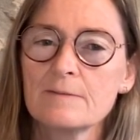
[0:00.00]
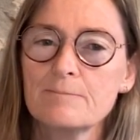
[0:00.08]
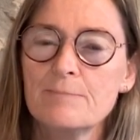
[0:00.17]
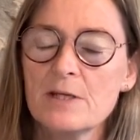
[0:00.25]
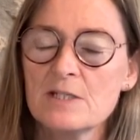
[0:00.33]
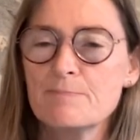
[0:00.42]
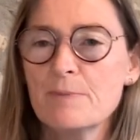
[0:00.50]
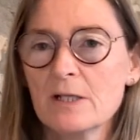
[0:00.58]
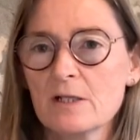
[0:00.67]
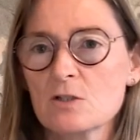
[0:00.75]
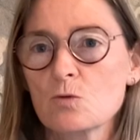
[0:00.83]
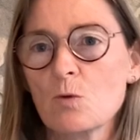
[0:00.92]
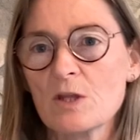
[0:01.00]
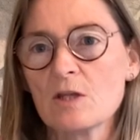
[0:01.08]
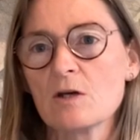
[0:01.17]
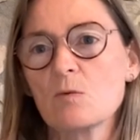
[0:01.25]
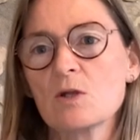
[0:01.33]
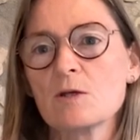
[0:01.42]
is built when
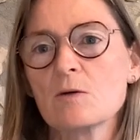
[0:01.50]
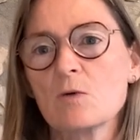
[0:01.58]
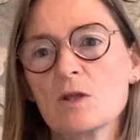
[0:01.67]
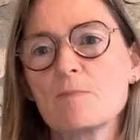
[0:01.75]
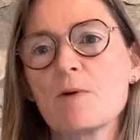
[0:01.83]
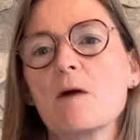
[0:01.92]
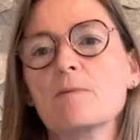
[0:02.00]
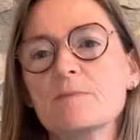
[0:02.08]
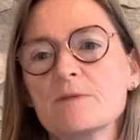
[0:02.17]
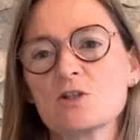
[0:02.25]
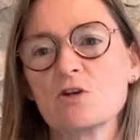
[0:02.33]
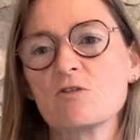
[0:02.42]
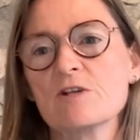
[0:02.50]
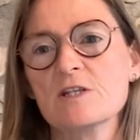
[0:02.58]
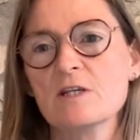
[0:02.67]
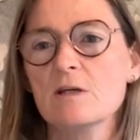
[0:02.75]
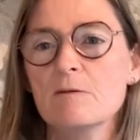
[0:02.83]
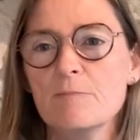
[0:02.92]
the problem is
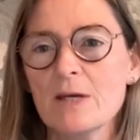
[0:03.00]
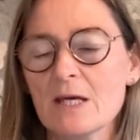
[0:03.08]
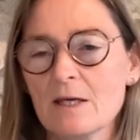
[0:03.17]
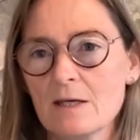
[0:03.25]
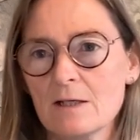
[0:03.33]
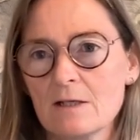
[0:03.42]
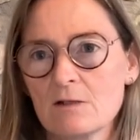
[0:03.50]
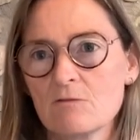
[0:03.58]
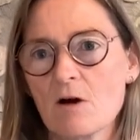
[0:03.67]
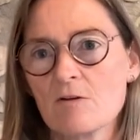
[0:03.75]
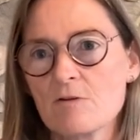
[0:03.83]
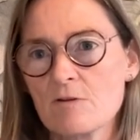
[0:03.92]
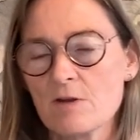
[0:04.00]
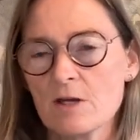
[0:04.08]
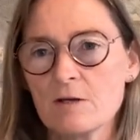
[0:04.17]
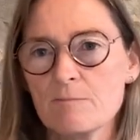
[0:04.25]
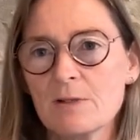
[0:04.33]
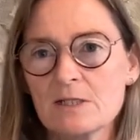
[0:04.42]
already big, rather
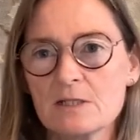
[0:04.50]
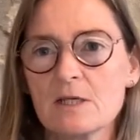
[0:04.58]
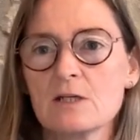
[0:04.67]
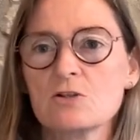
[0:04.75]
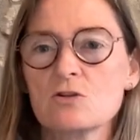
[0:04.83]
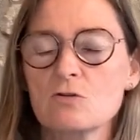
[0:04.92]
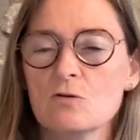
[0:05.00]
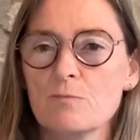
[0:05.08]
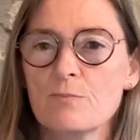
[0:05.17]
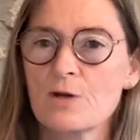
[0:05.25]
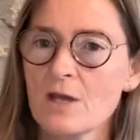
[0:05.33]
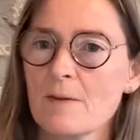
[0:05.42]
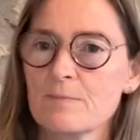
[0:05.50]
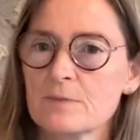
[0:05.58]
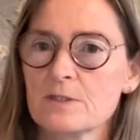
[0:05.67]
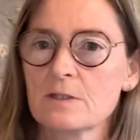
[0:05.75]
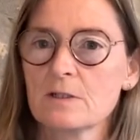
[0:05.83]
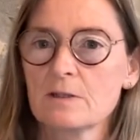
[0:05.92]
than building it to
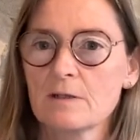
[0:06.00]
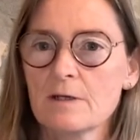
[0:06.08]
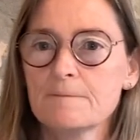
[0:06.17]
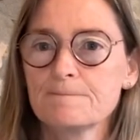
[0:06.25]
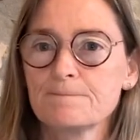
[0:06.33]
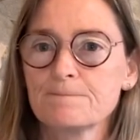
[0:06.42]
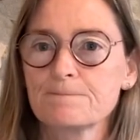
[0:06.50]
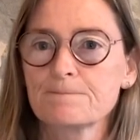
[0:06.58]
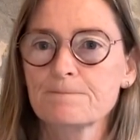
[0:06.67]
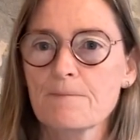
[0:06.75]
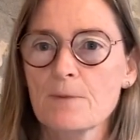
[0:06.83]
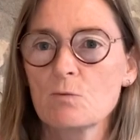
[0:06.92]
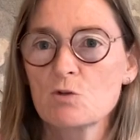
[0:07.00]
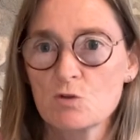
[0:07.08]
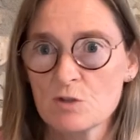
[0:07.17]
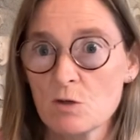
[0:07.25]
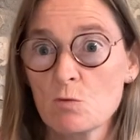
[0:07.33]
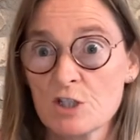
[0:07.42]
preempt, yeah, which
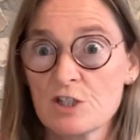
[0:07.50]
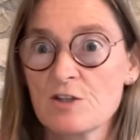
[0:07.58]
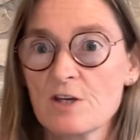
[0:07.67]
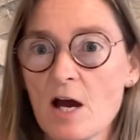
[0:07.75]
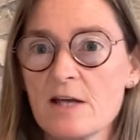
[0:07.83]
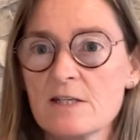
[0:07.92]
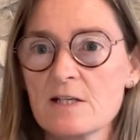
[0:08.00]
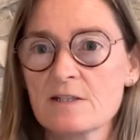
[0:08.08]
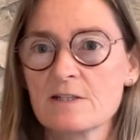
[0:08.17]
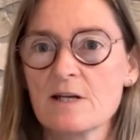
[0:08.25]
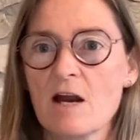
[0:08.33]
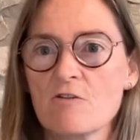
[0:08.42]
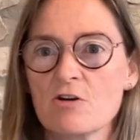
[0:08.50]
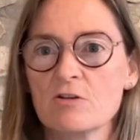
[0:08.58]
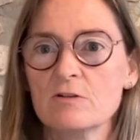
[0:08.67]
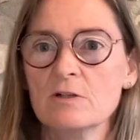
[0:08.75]
is the ideal scenario.